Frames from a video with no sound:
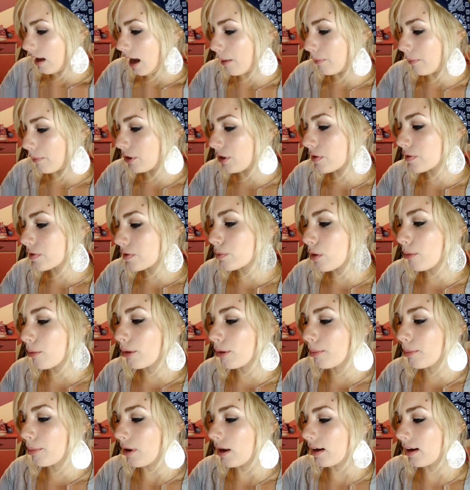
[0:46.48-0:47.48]
I would use
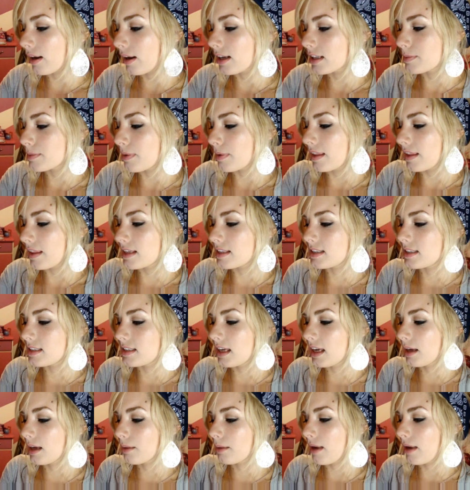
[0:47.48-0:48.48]
Walmart products, but they
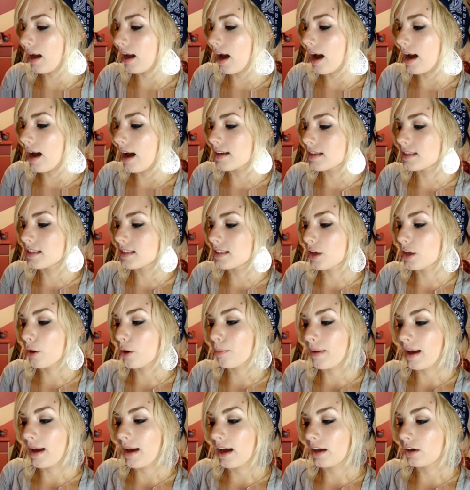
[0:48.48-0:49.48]
sting my eyes so
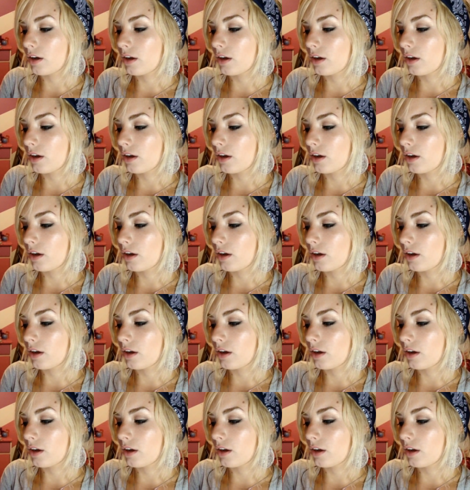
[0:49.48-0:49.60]
bad.